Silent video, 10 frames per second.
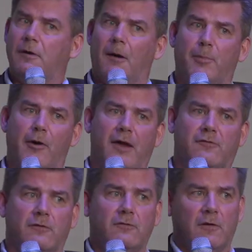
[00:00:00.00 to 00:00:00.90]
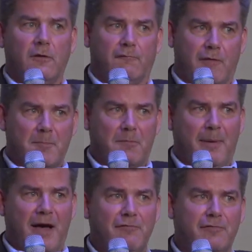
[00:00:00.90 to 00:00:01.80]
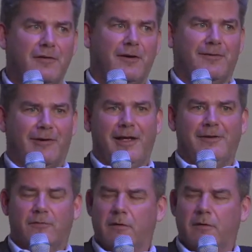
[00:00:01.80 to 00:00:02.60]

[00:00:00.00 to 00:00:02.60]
operations from above, right?